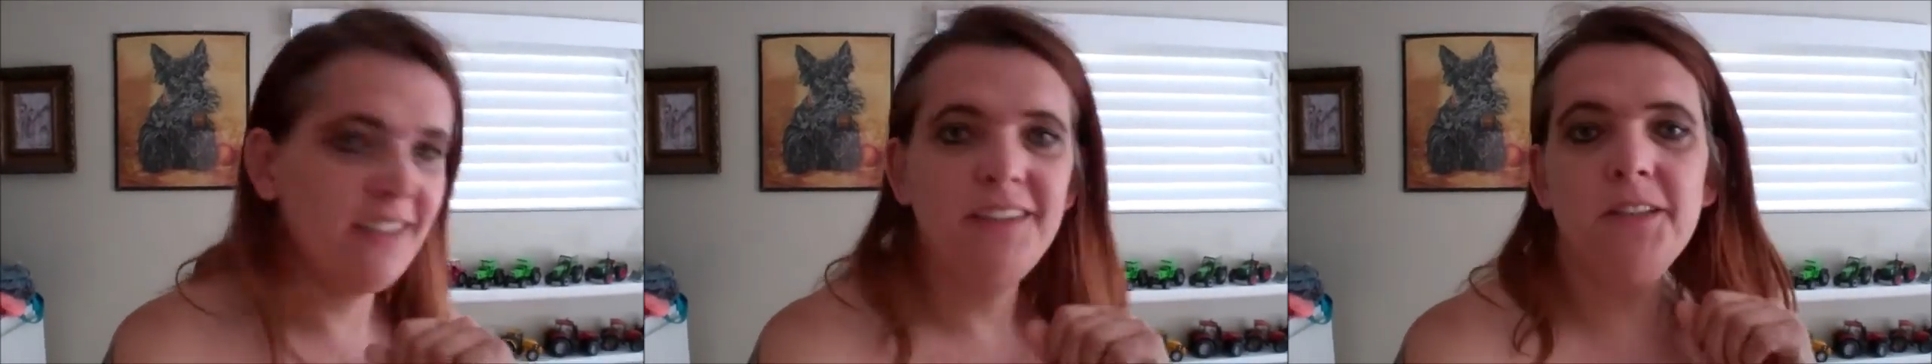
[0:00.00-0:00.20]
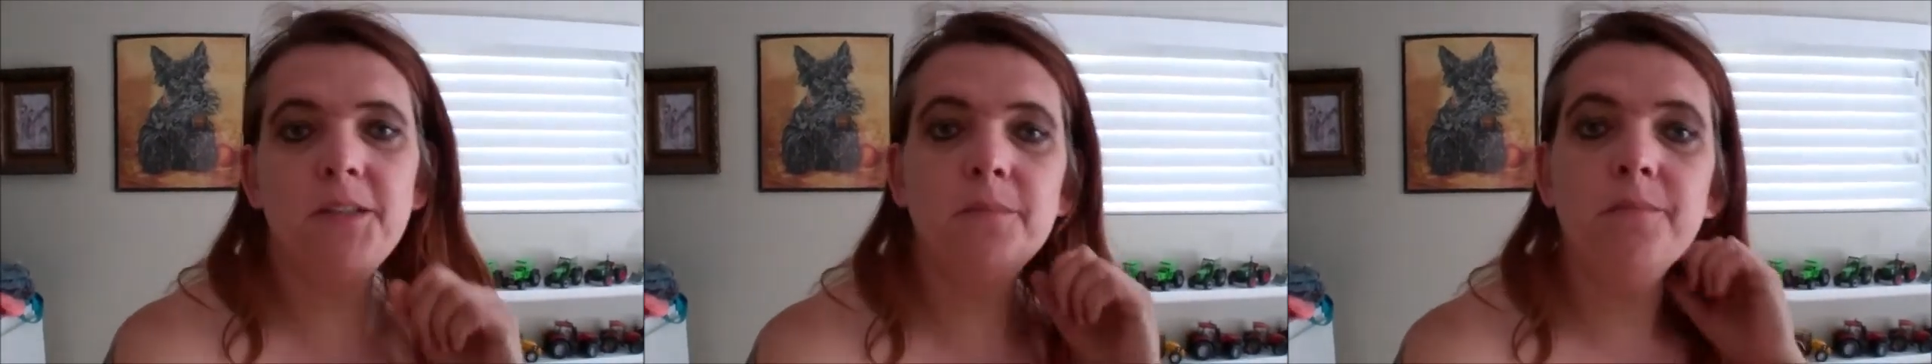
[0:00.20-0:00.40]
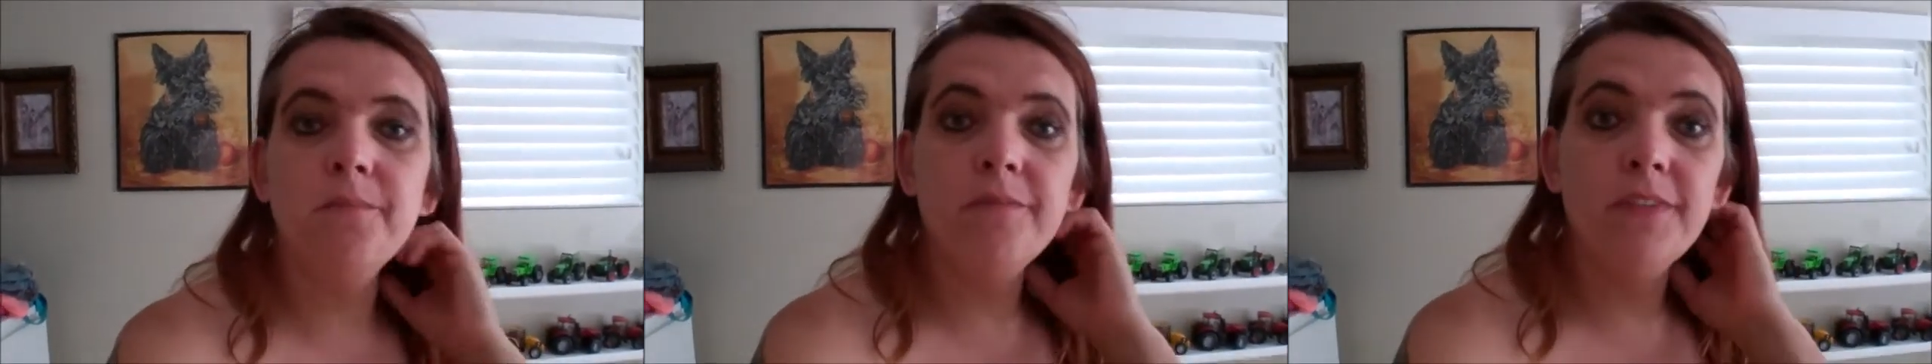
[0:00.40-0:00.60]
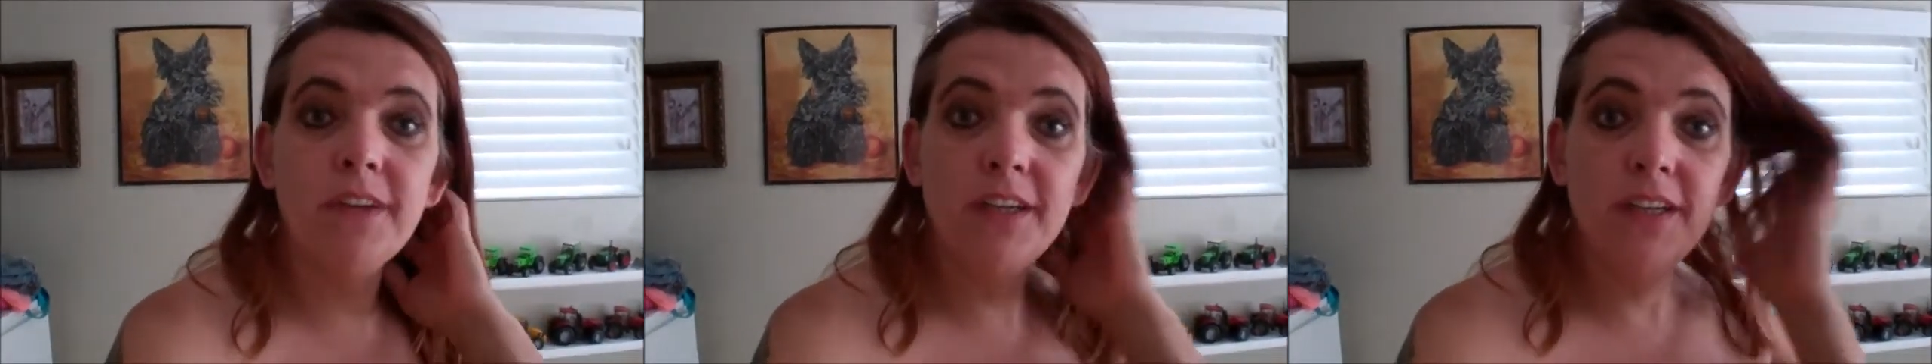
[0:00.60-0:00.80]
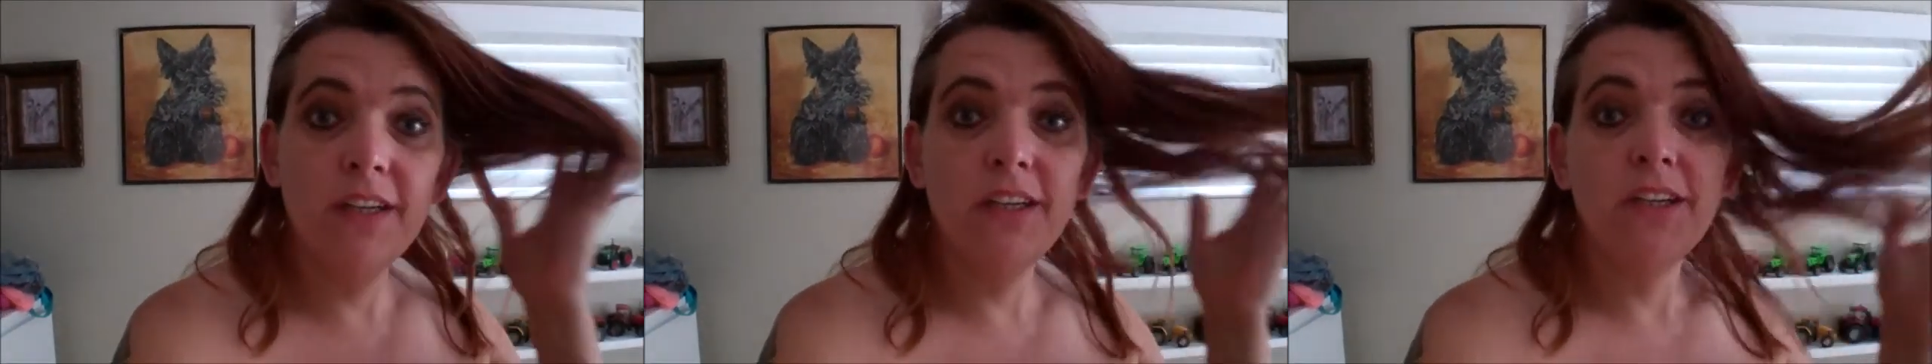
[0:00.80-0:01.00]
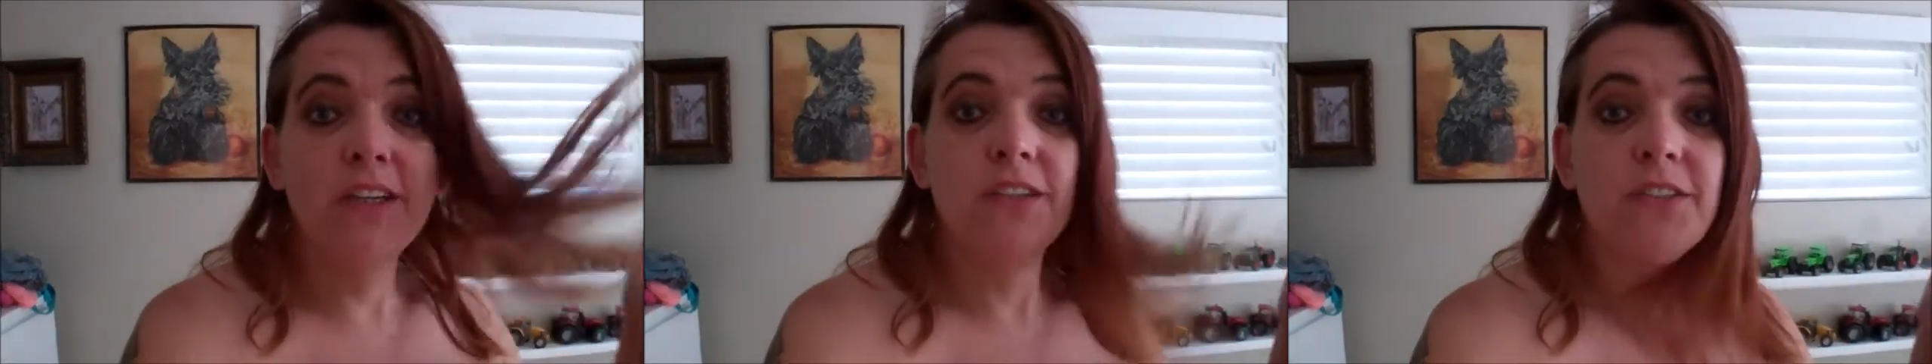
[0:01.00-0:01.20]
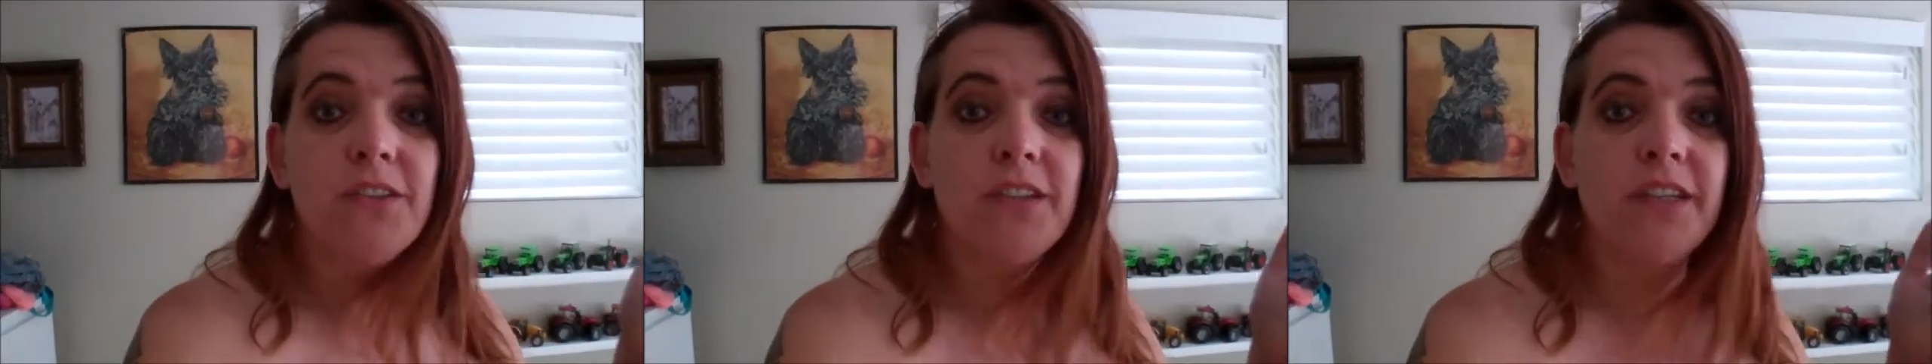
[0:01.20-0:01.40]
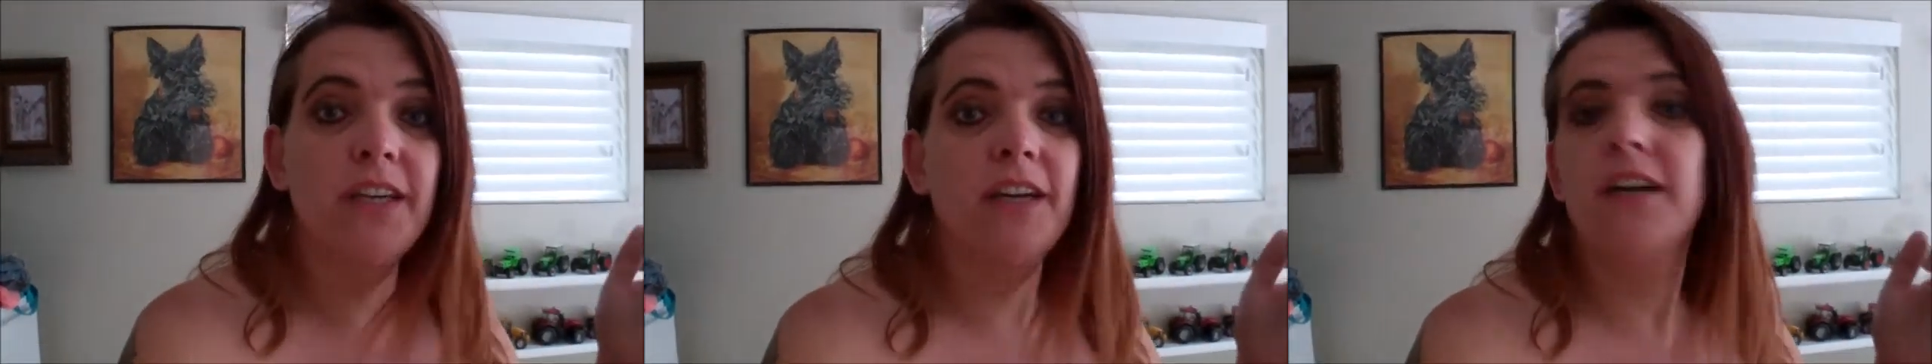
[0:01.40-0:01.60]
Um, so
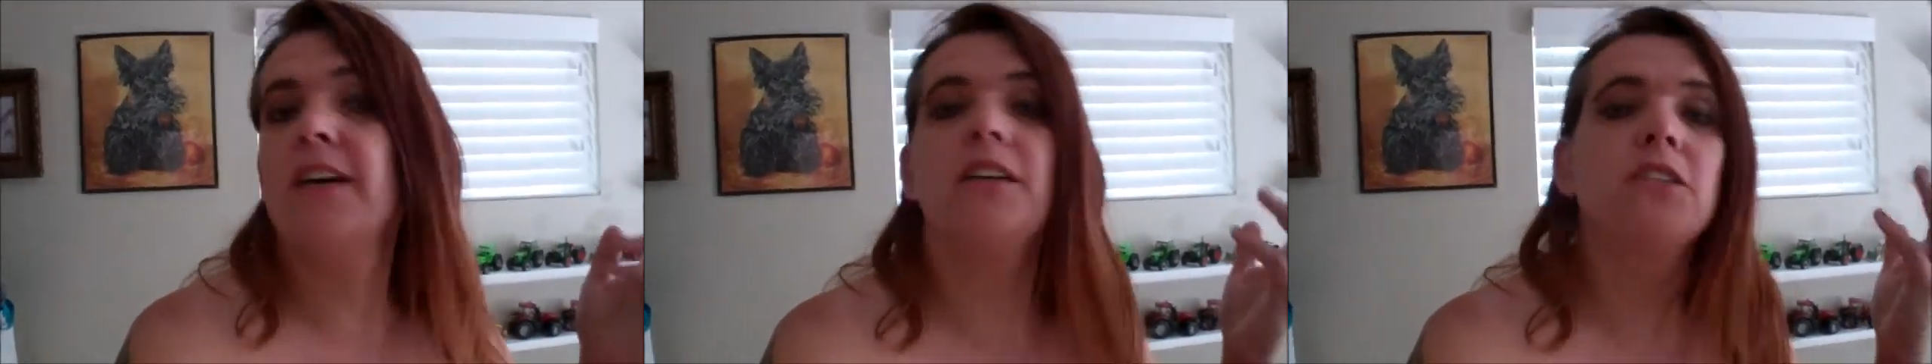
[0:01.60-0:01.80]
yeah,